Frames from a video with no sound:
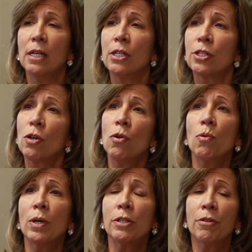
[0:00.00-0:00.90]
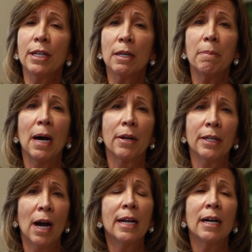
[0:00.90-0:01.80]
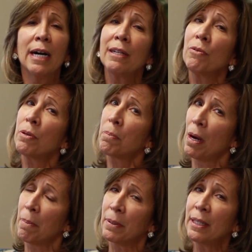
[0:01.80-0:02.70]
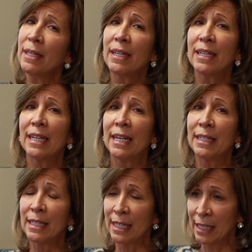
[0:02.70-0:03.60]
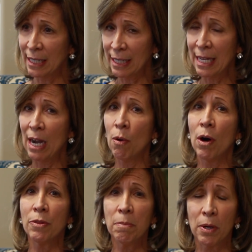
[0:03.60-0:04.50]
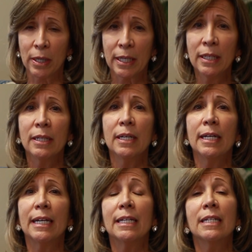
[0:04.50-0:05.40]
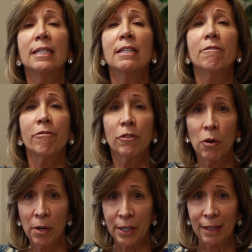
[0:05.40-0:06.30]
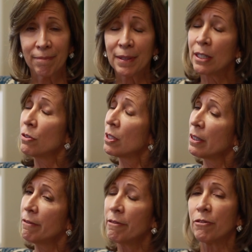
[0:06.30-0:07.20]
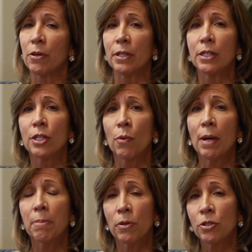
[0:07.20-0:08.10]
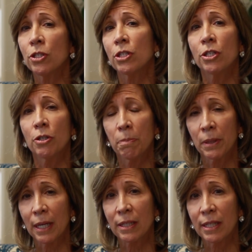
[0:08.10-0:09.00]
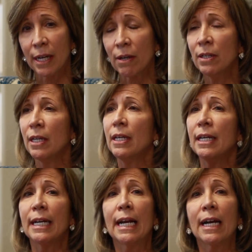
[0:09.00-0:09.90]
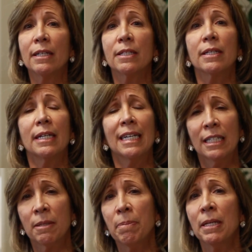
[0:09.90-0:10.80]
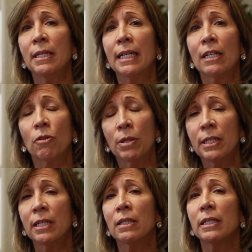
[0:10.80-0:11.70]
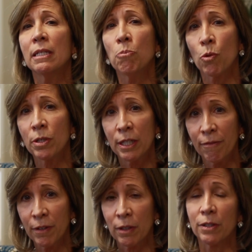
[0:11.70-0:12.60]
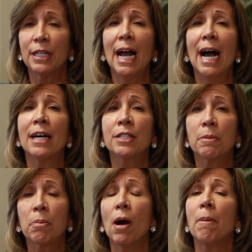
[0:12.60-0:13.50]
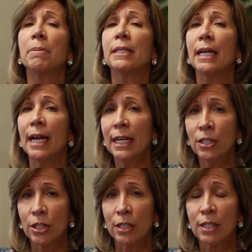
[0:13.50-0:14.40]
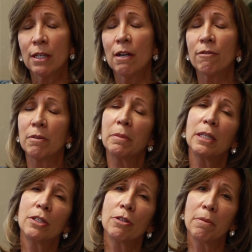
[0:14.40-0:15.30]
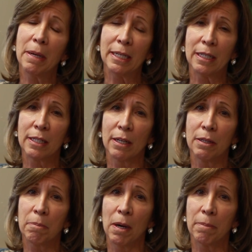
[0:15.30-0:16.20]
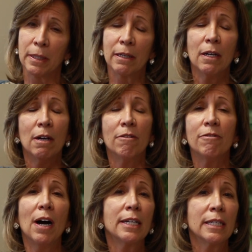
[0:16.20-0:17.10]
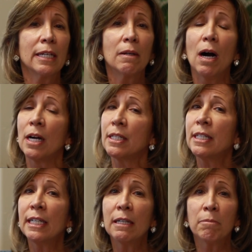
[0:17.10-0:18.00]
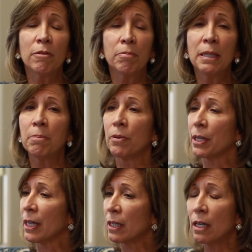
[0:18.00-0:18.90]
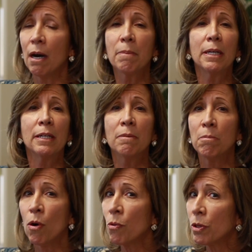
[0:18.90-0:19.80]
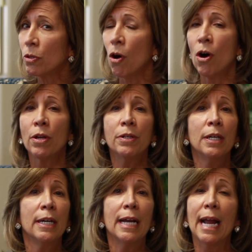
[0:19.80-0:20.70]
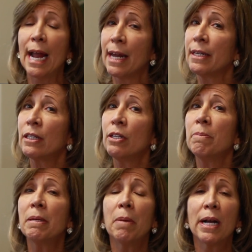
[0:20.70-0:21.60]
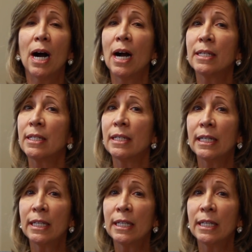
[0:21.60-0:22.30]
So when you think about it, I own a property and it is now on the market and it is in Florida. I used to live in Florida, so I purchased a duplex there. And it's been increasingly more difficult as the property ages for me to do the maintenance on the property. Finding a team of people that can come in, mow the lawn, and can be my eyes and